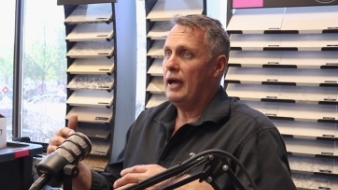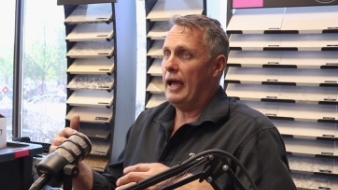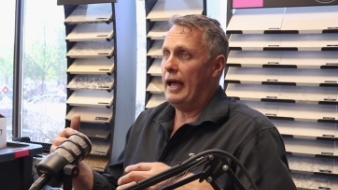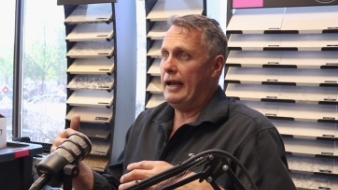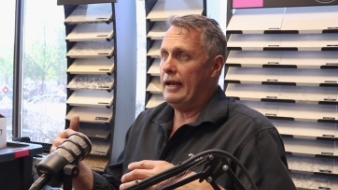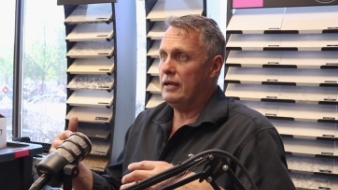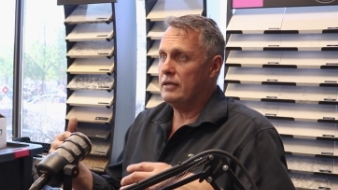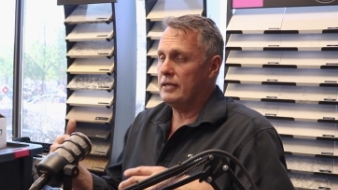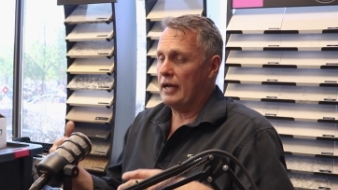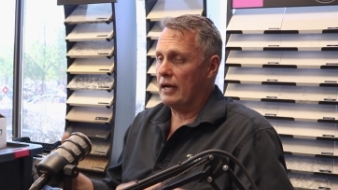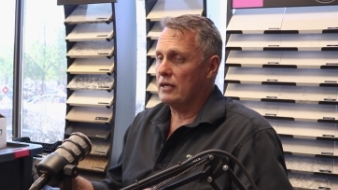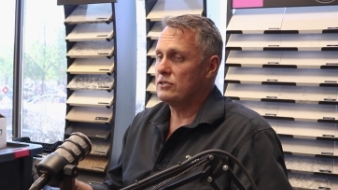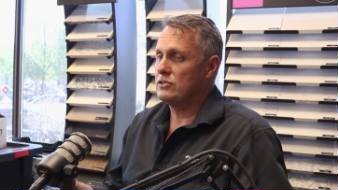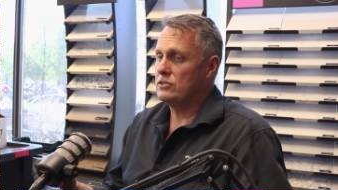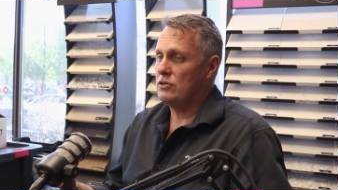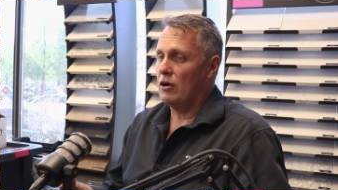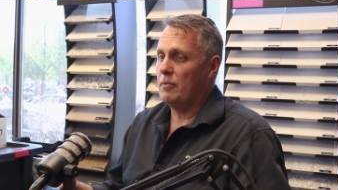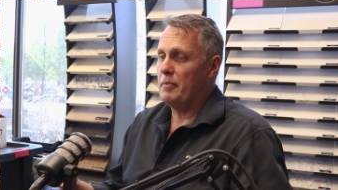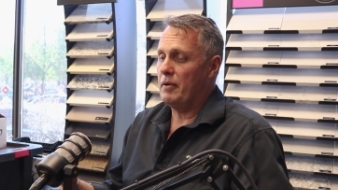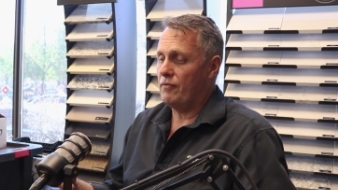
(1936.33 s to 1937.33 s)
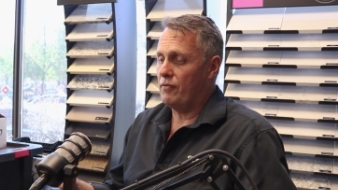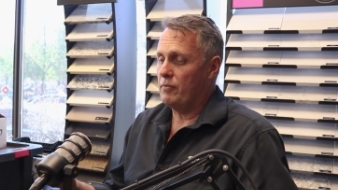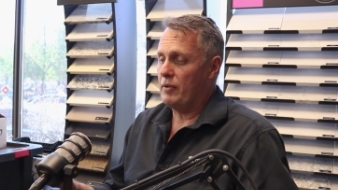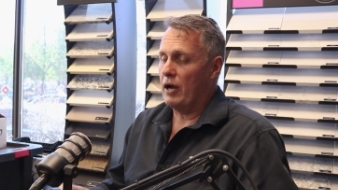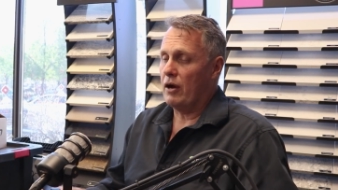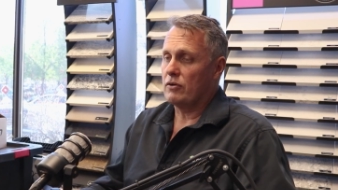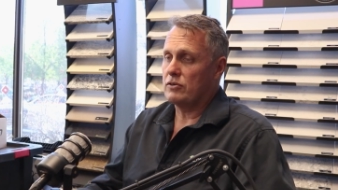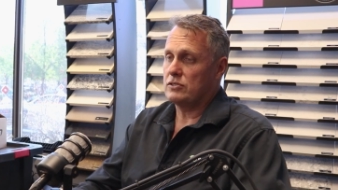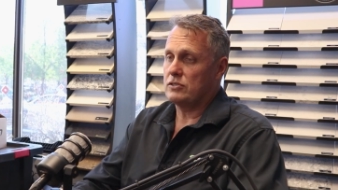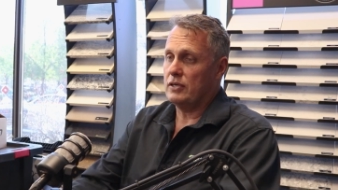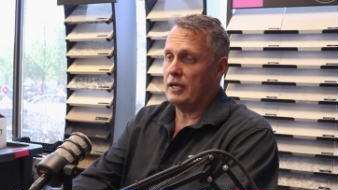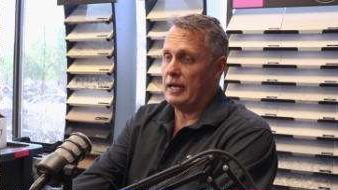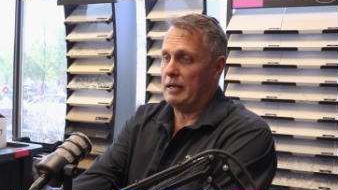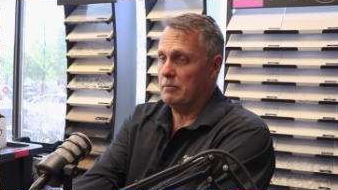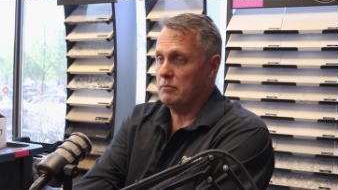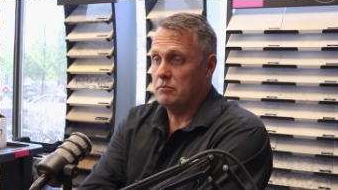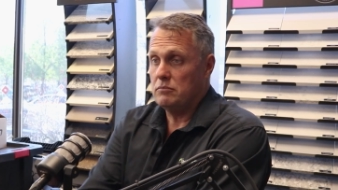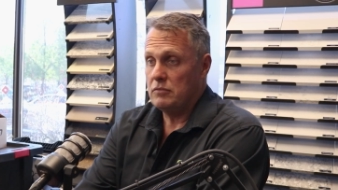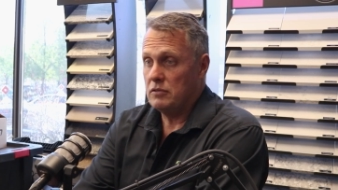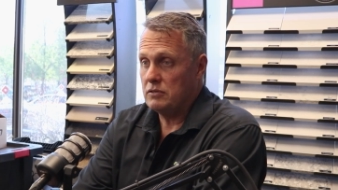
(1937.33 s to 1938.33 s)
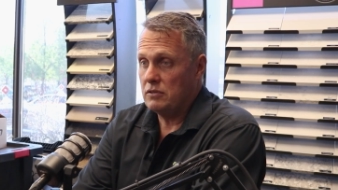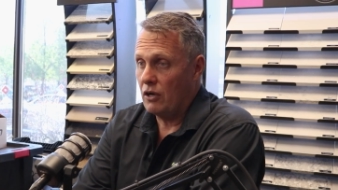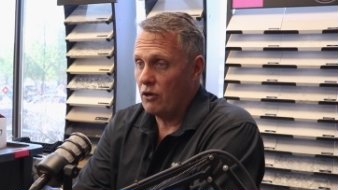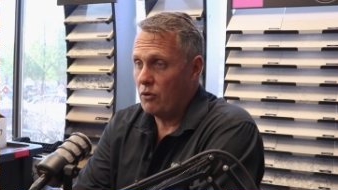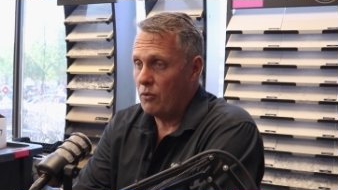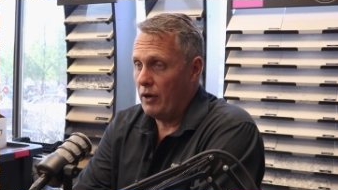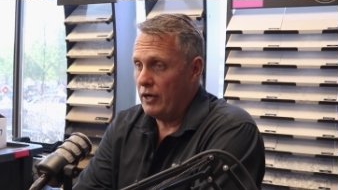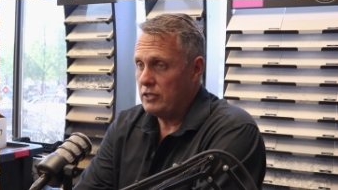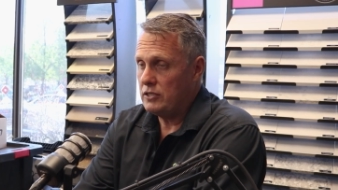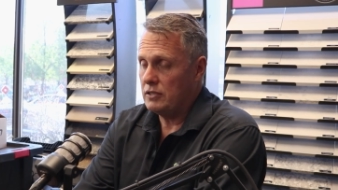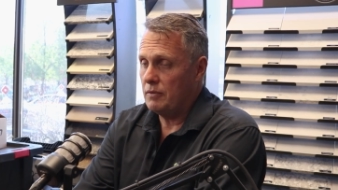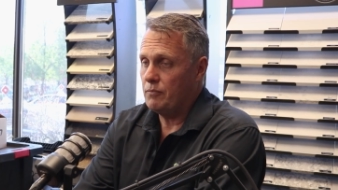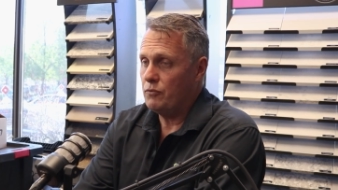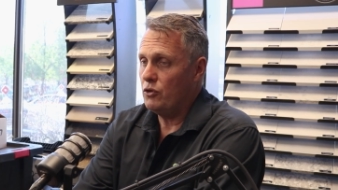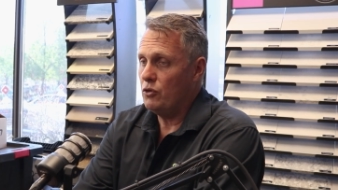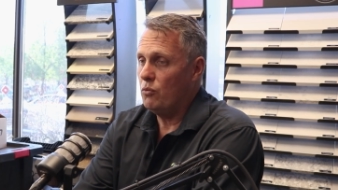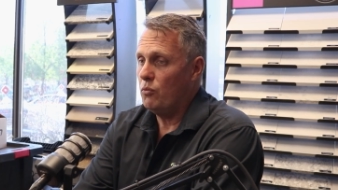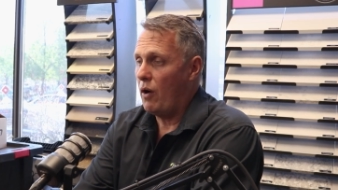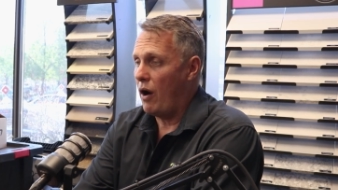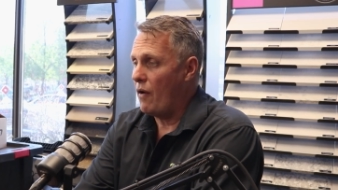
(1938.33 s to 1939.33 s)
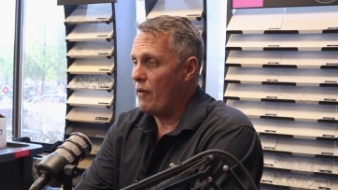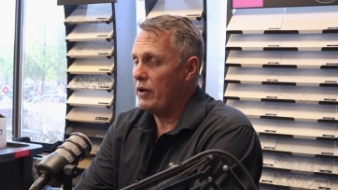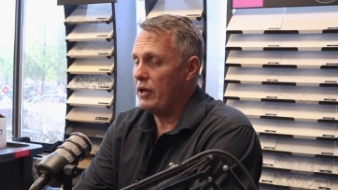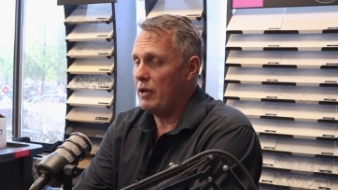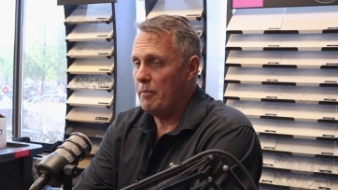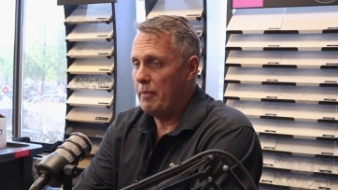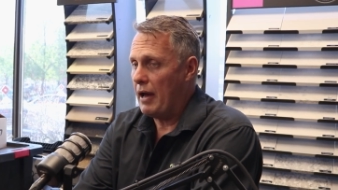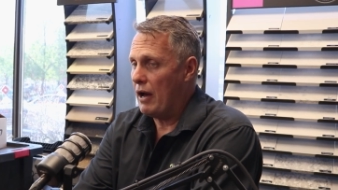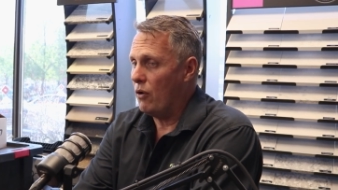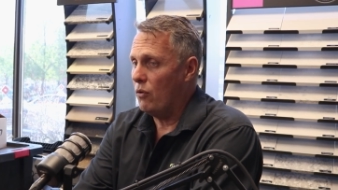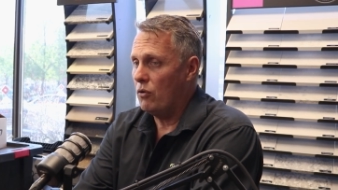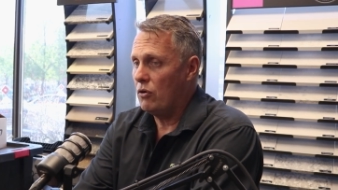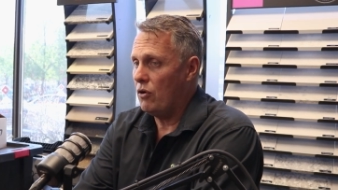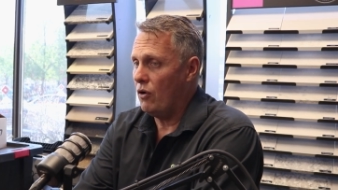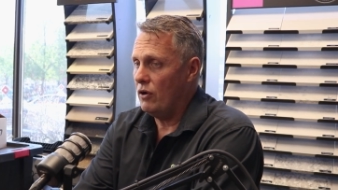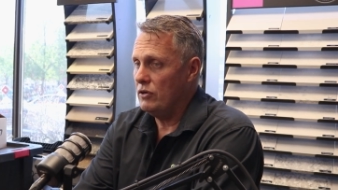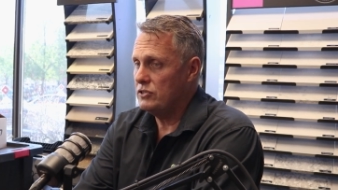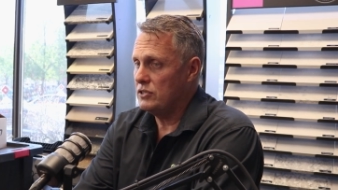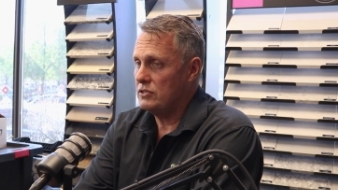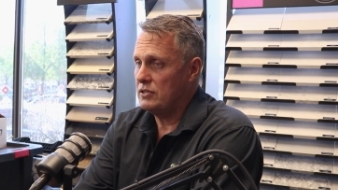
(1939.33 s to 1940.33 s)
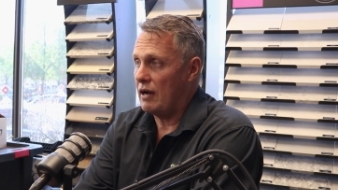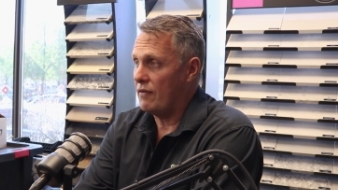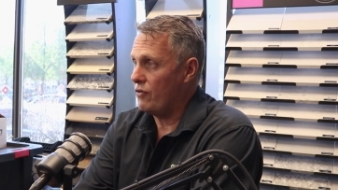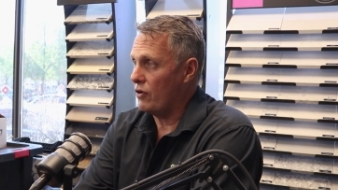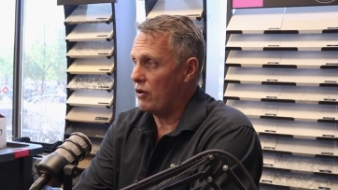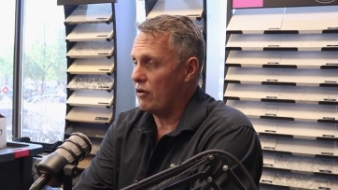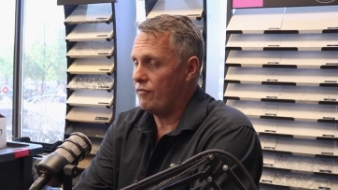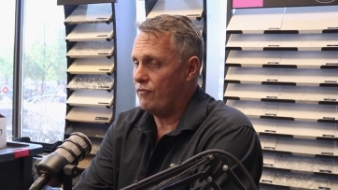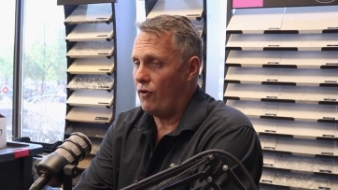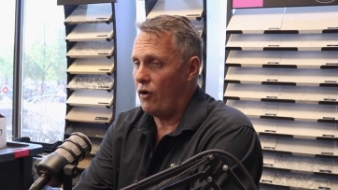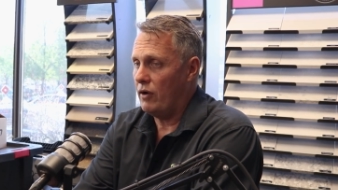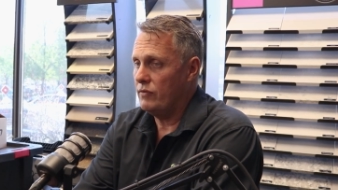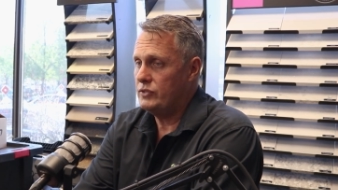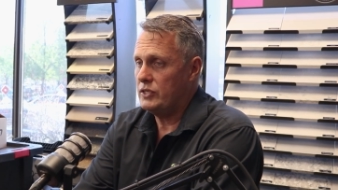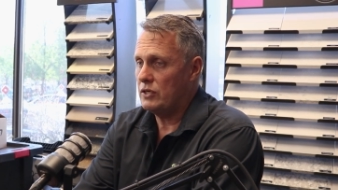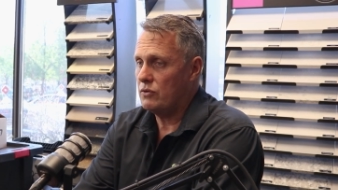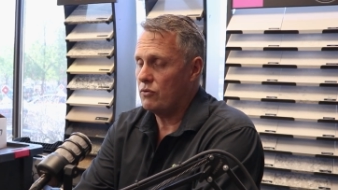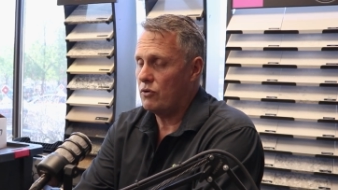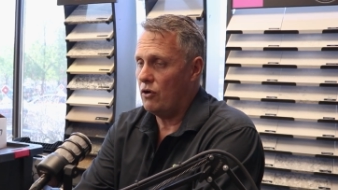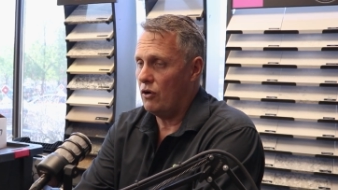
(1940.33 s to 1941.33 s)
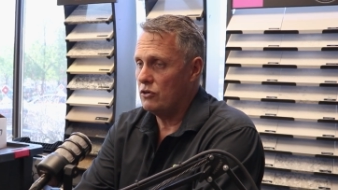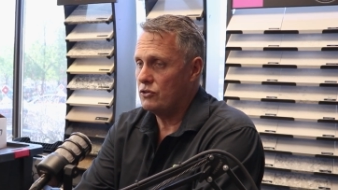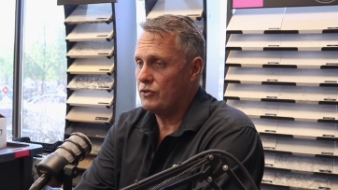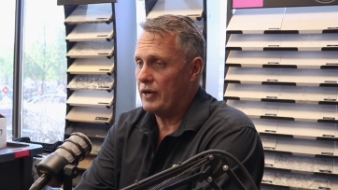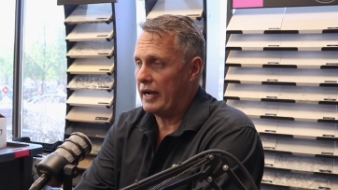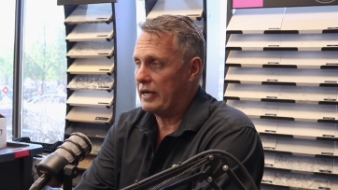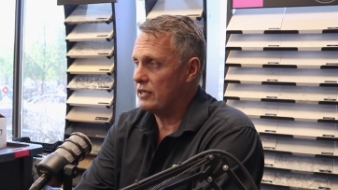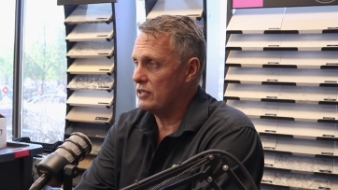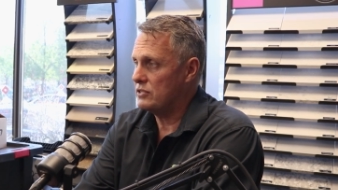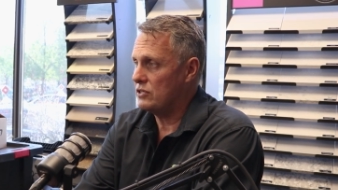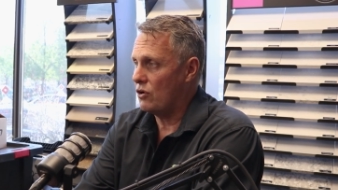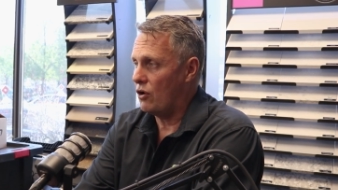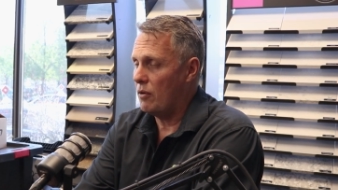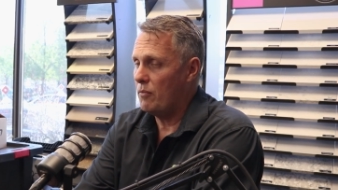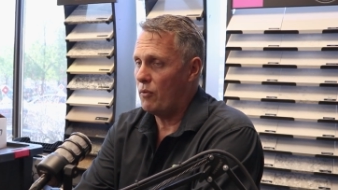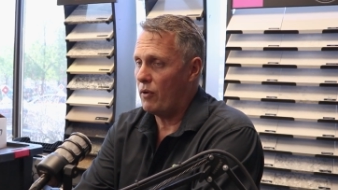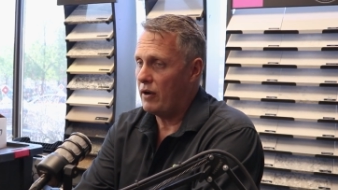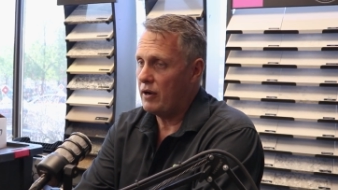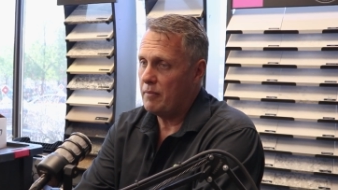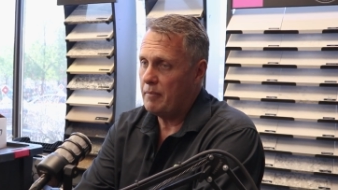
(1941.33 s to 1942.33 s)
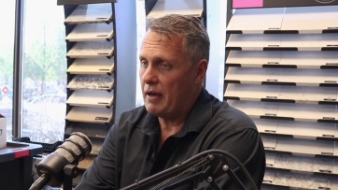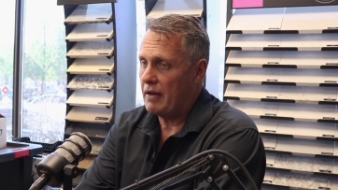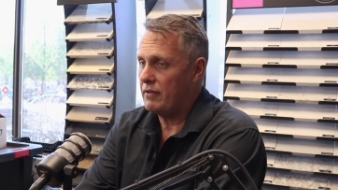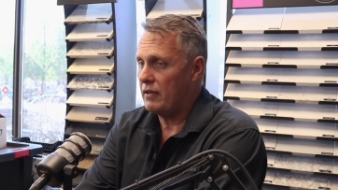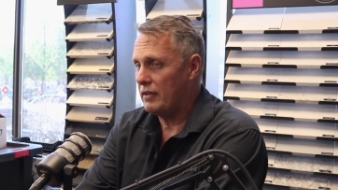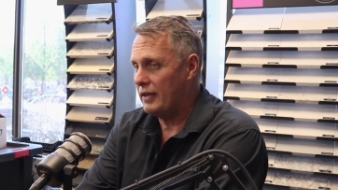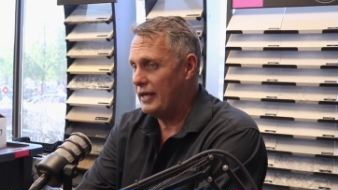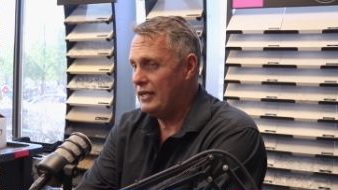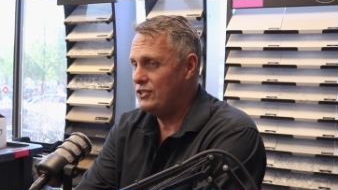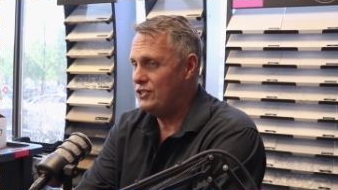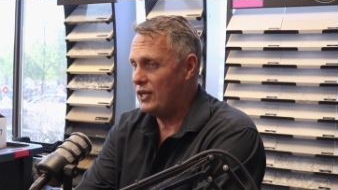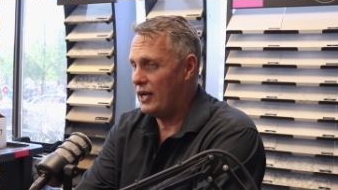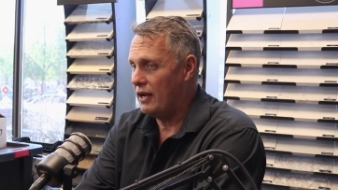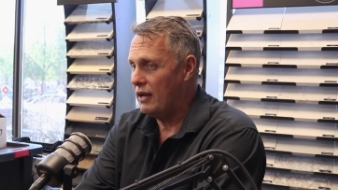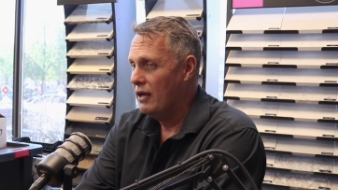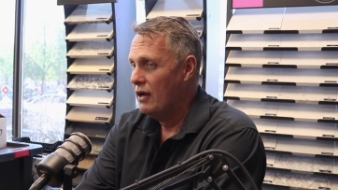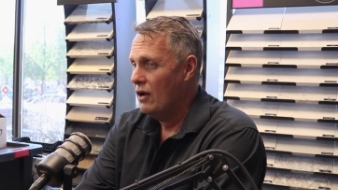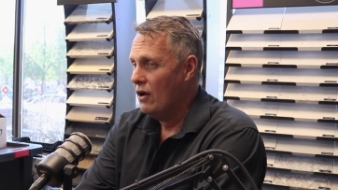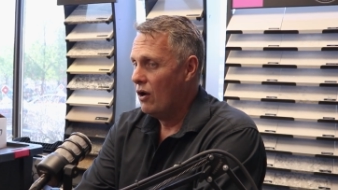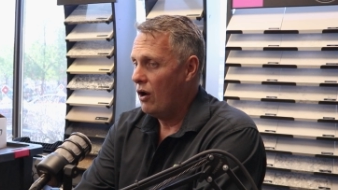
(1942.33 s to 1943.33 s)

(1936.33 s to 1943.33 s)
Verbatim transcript: and it does stop me from going to sleep. There's no question. You worry about all kinds of stuff. I've got five general contractors and I'm worrying about the lead gen.